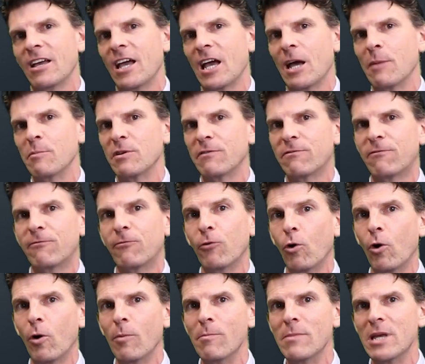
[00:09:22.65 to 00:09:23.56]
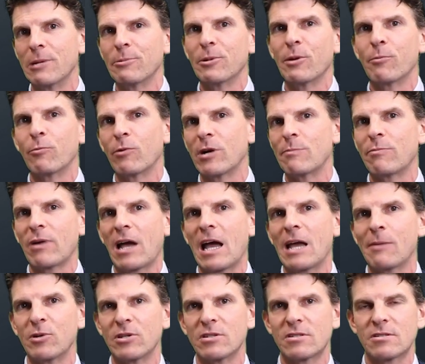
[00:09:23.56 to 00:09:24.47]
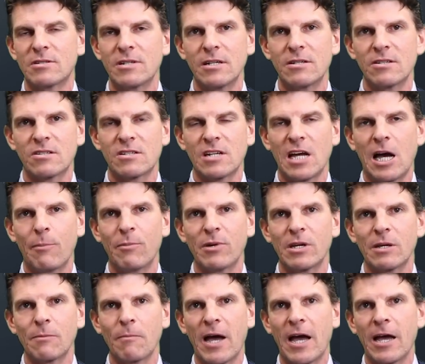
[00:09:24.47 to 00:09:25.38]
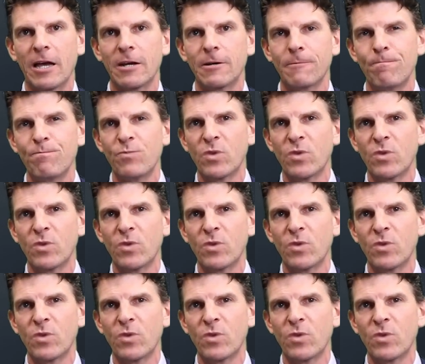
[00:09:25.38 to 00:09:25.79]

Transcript: and before minimum repayments need to start being made.